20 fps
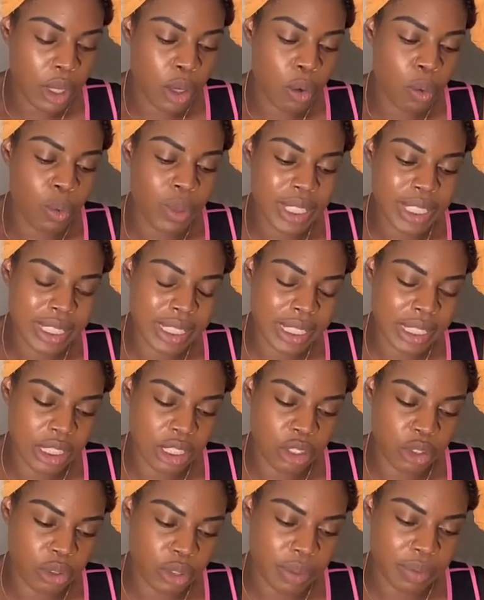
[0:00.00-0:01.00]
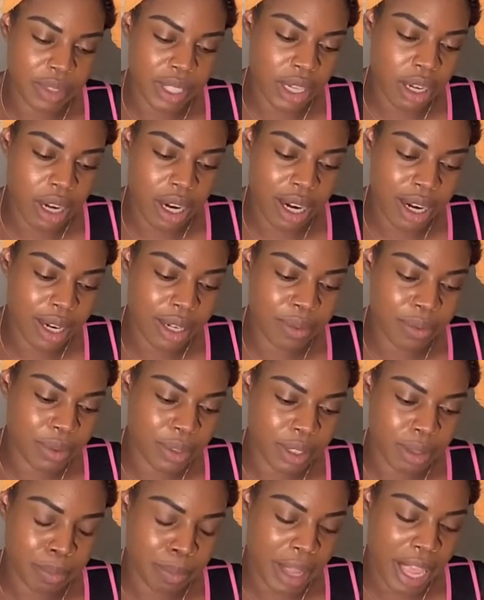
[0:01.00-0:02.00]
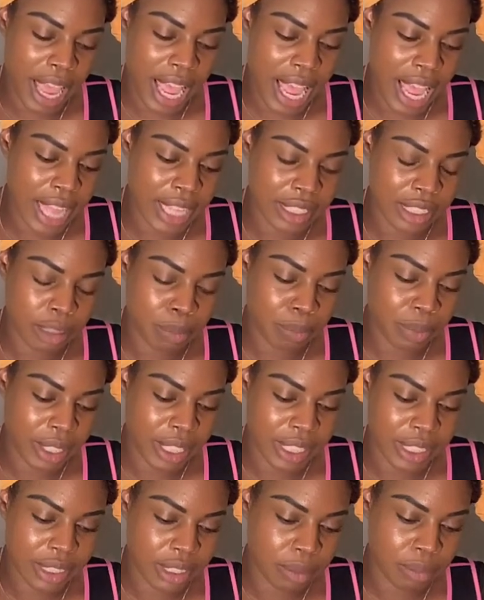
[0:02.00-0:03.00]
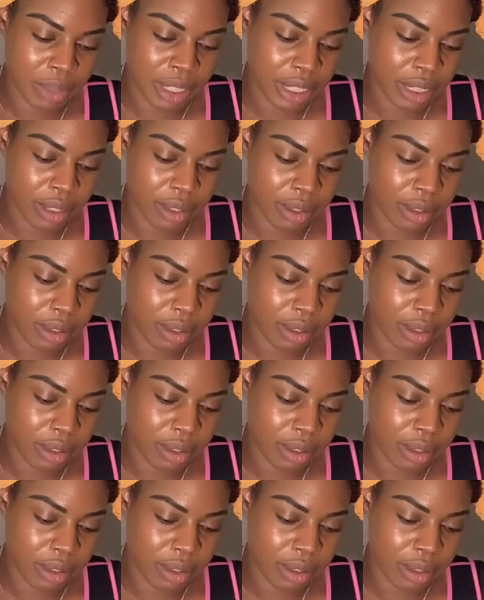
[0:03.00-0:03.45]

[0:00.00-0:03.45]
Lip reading: What is this strength card for the past placement?